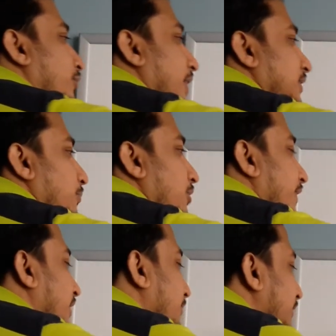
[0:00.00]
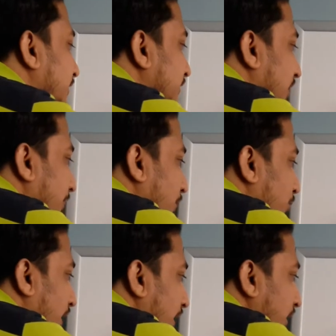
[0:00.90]
So for example, if I give this is number
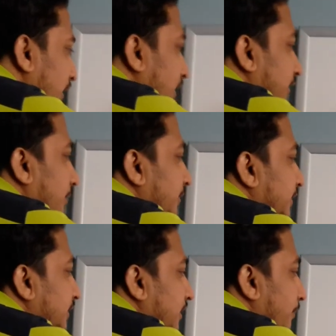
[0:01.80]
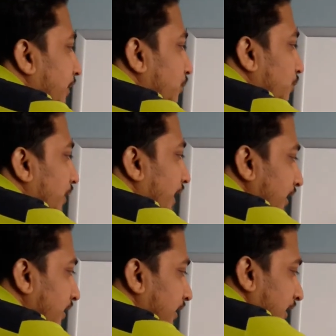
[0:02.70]
1, that means this is number 2,
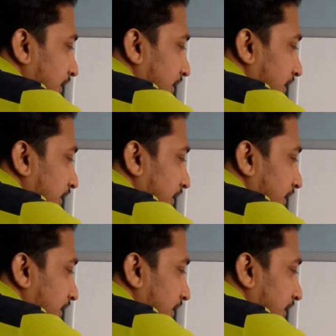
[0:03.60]
right?